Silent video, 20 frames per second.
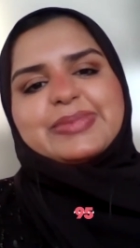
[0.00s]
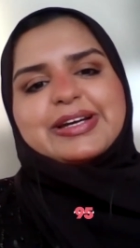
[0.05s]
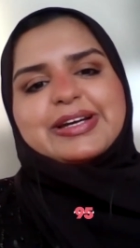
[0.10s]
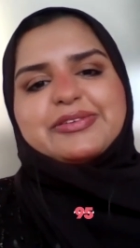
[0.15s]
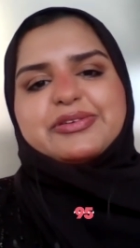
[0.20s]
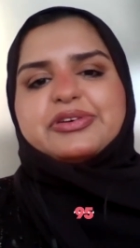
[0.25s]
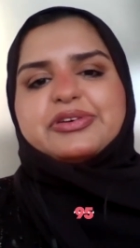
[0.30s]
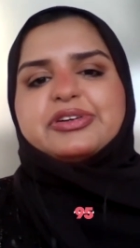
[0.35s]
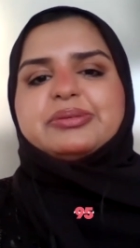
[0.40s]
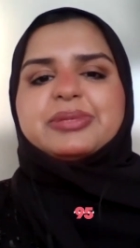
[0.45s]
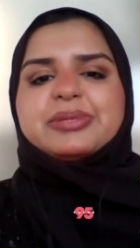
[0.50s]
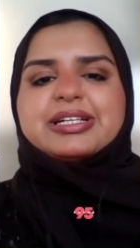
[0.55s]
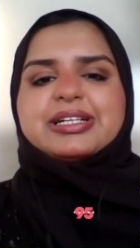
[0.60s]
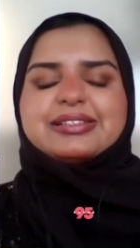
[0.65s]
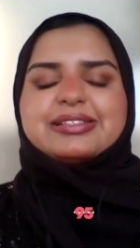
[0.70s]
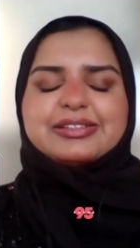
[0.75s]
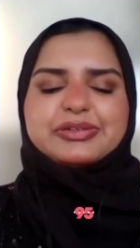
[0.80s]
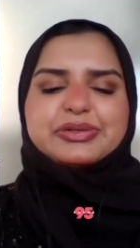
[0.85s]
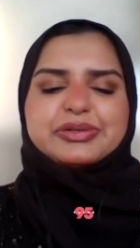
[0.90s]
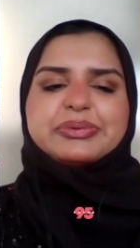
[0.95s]
my role
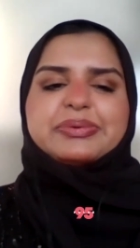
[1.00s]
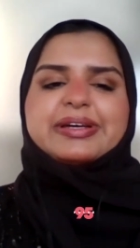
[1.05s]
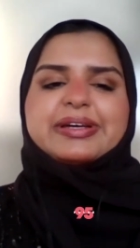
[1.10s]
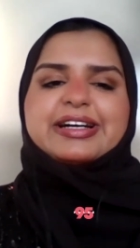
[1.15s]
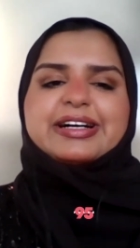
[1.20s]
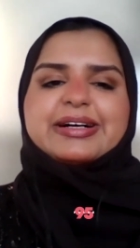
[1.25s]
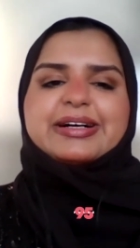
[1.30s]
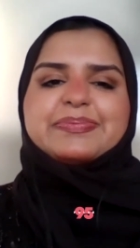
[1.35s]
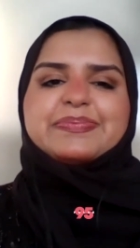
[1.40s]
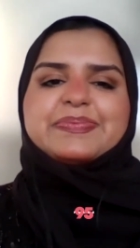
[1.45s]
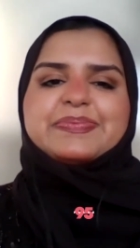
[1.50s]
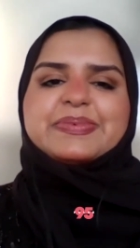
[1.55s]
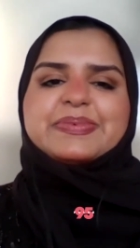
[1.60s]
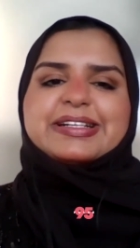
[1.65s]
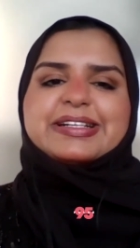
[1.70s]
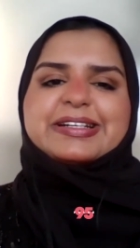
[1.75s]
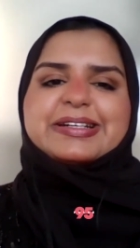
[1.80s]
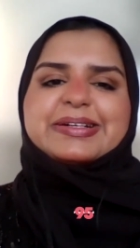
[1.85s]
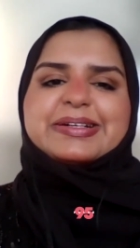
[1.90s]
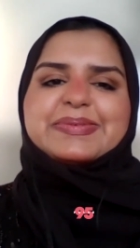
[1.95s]
model growing up,
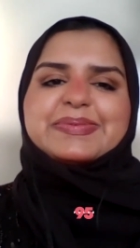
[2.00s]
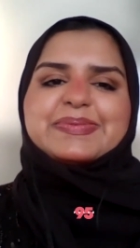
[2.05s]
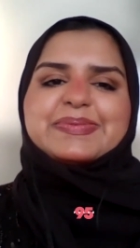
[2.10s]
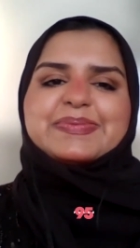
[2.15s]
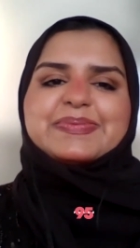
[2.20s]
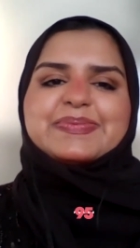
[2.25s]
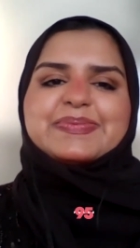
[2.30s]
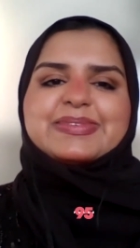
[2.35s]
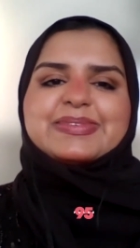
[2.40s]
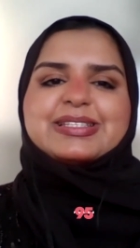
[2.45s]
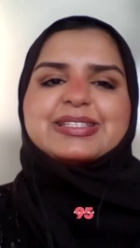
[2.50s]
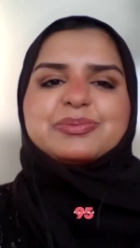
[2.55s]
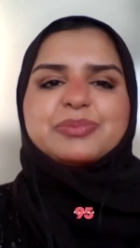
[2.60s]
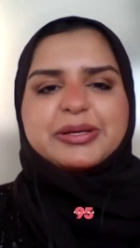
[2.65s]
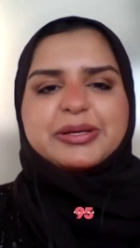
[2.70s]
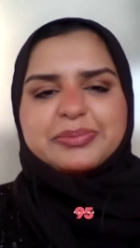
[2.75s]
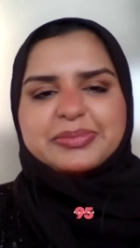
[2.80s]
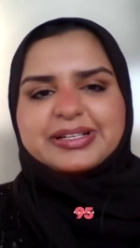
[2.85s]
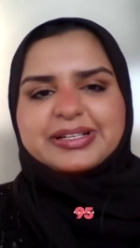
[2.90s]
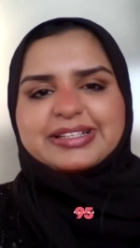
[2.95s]
uh, it's
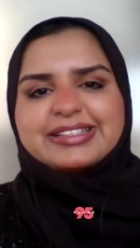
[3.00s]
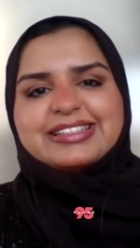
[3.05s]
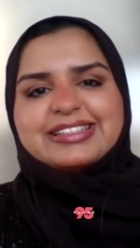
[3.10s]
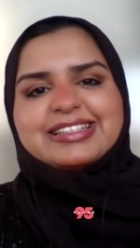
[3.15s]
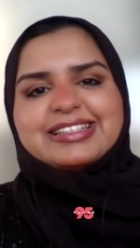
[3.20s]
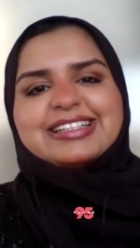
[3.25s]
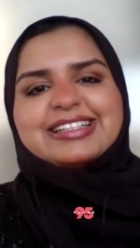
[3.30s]
my mother.